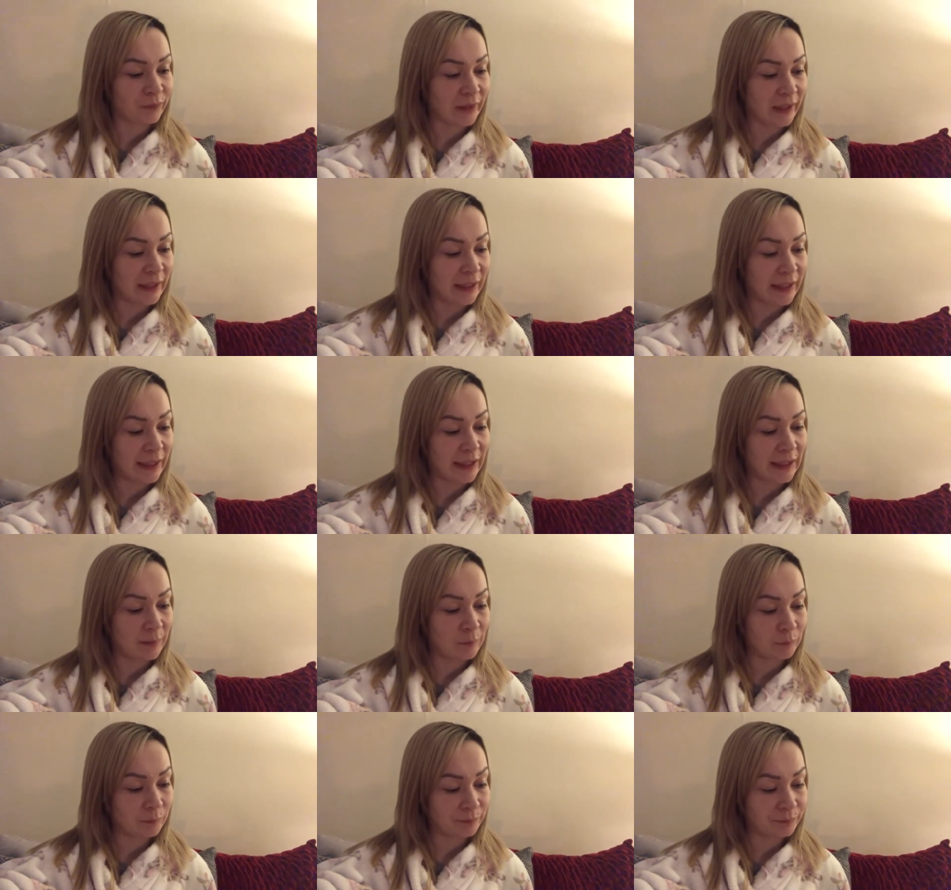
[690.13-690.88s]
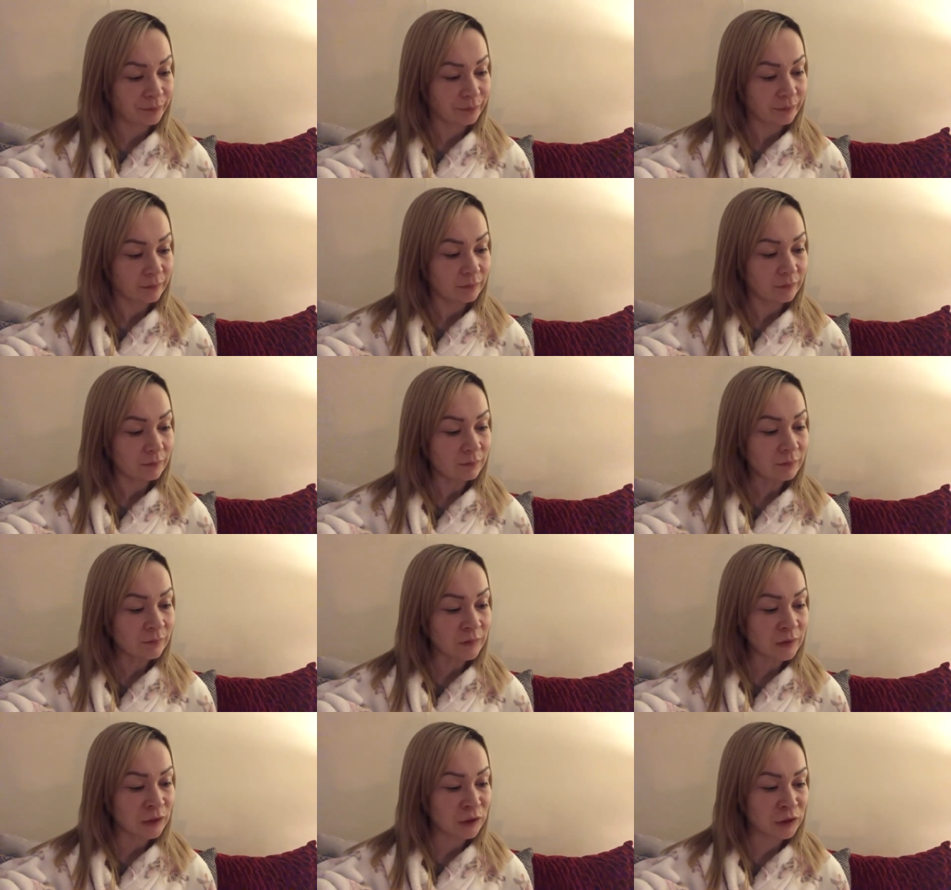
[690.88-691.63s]
Um,
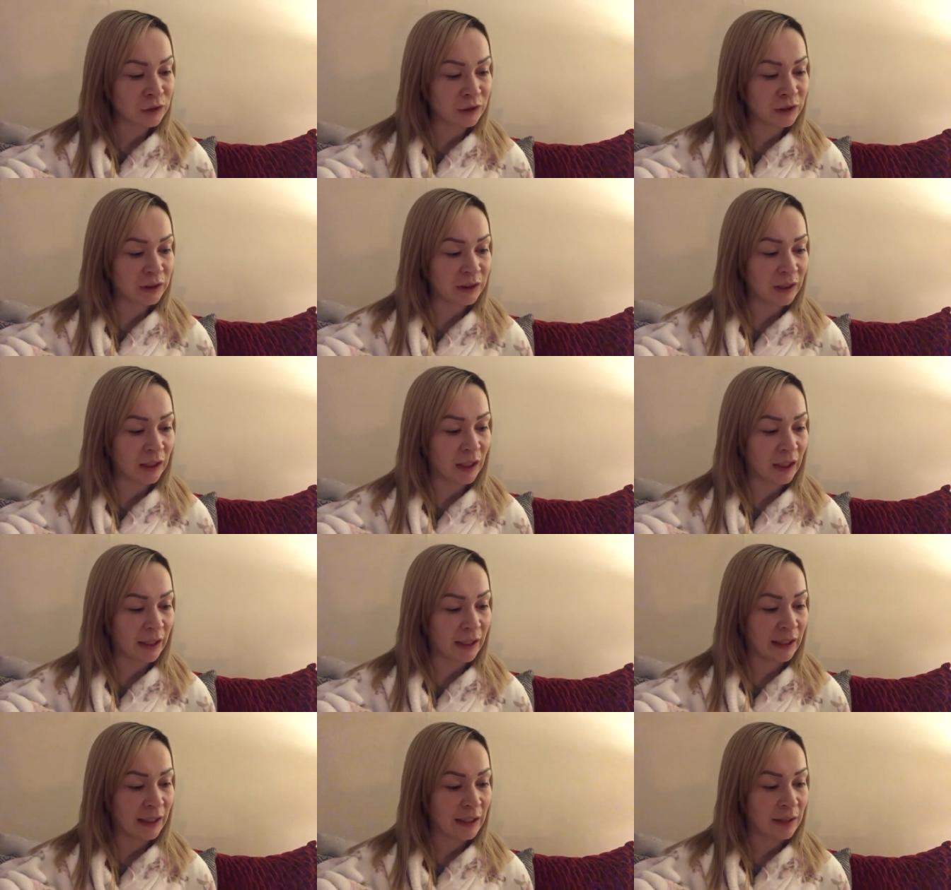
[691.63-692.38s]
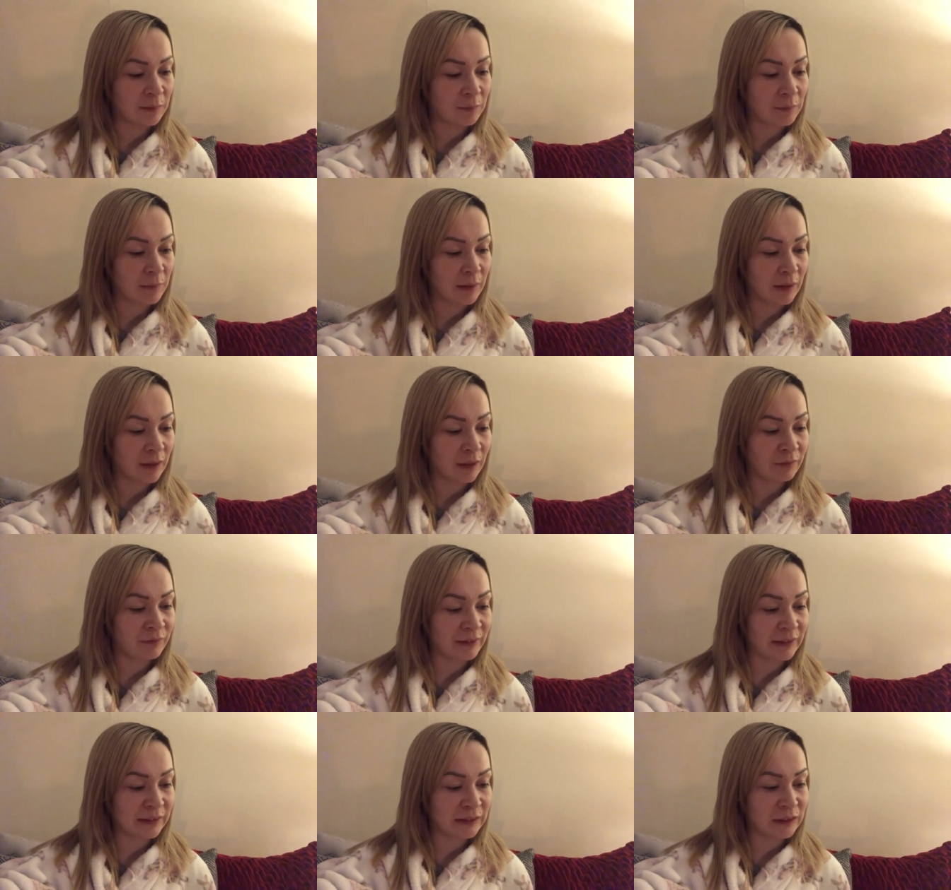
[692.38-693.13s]
she's um
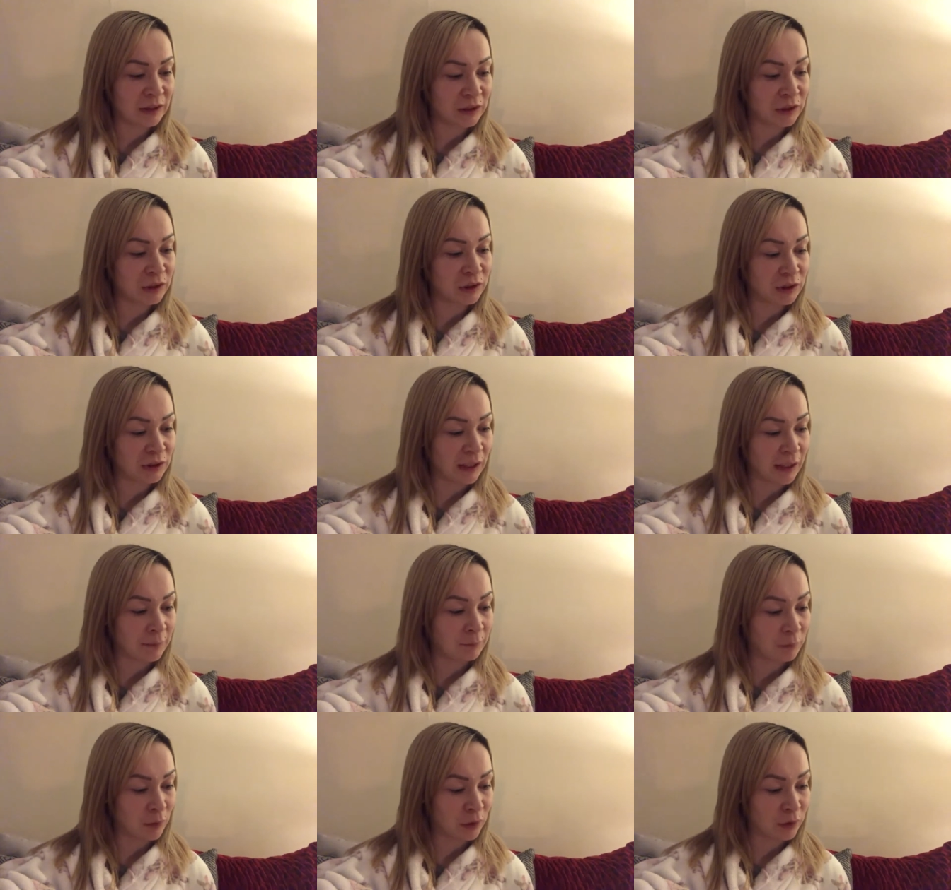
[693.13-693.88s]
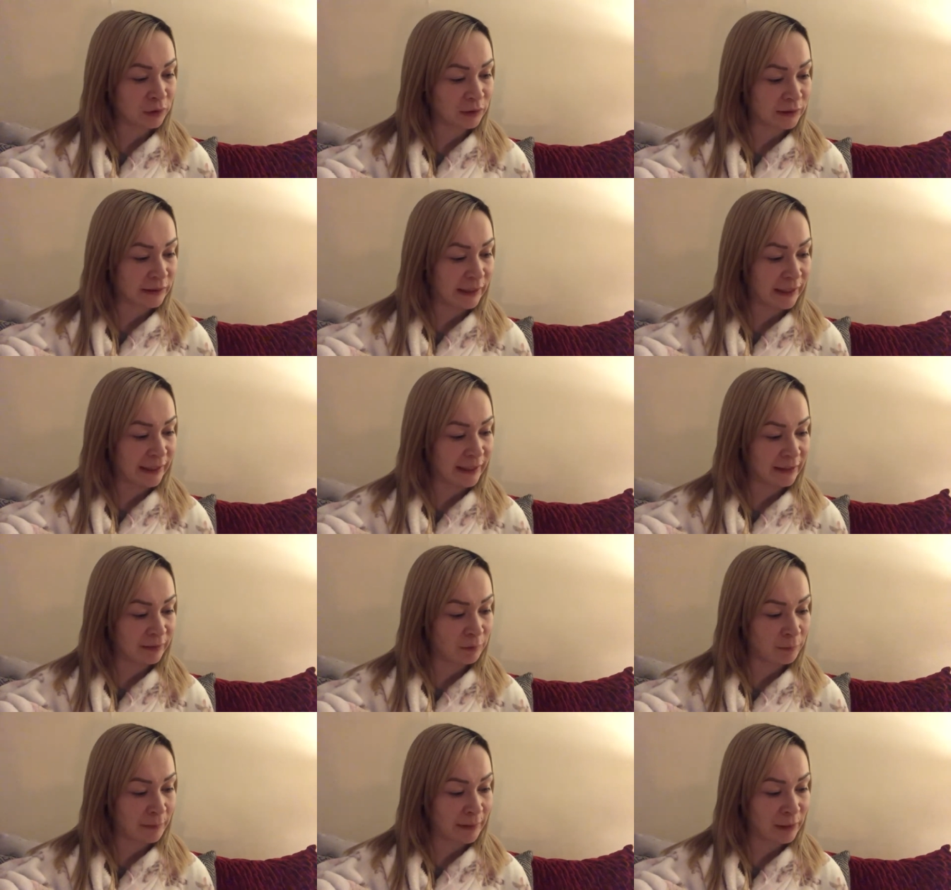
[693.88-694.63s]
a vintage and modern
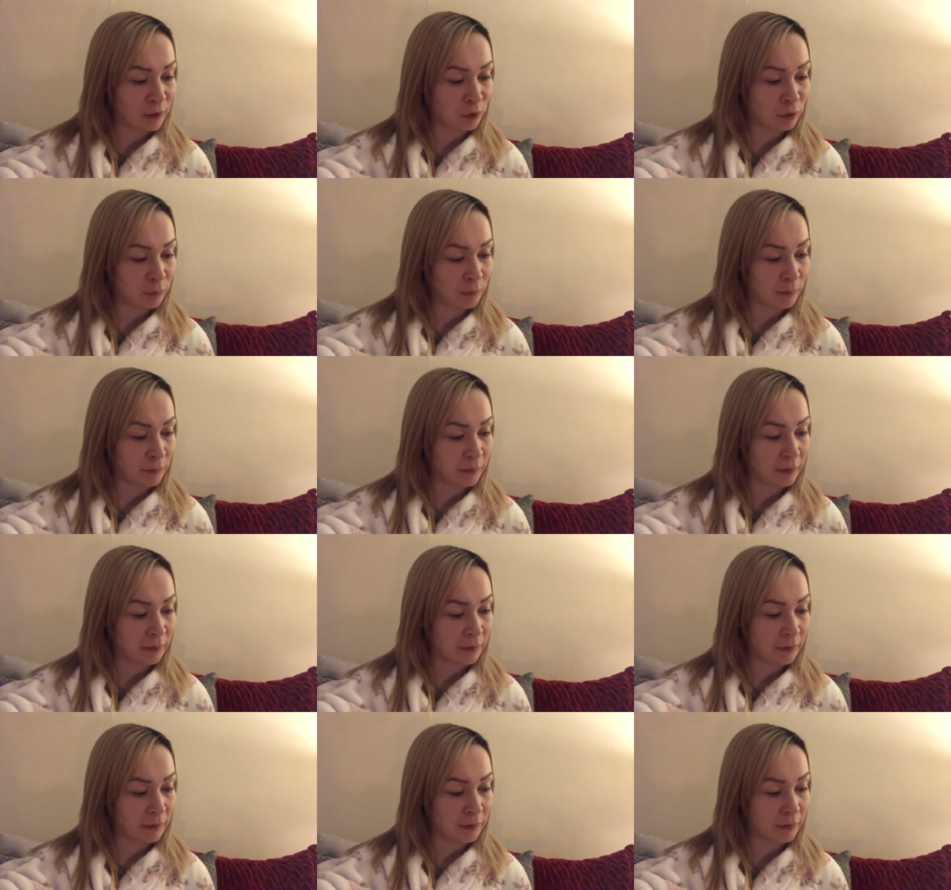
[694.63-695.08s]
hair and makeup